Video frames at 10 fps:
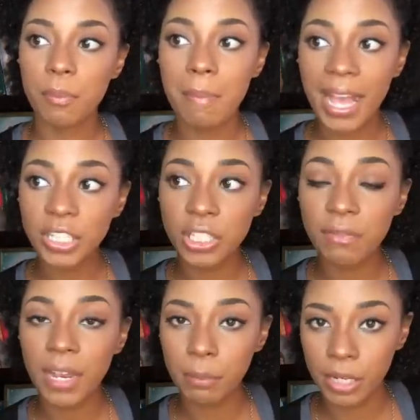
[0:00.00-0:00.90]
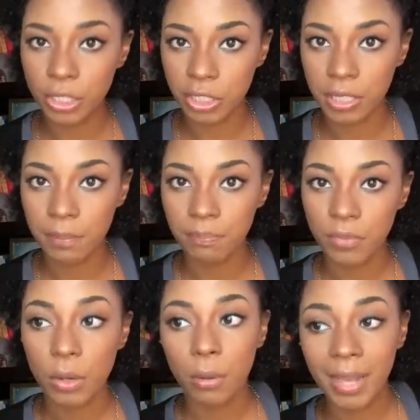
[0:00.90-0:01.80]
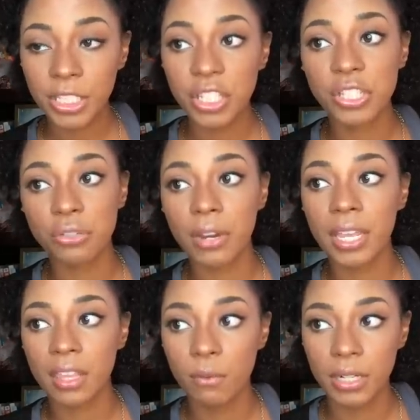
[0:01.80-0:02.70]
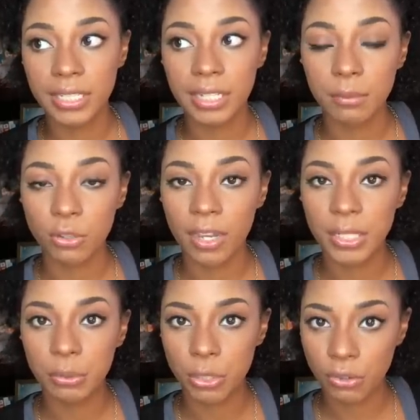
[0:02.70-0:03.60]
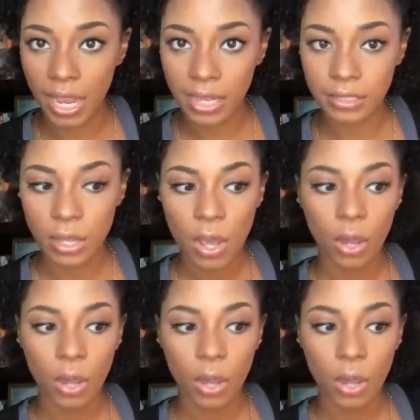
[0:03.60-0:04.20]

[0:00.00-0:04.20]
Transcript: match the vibration or match the strength of what it is that I'm trying to attract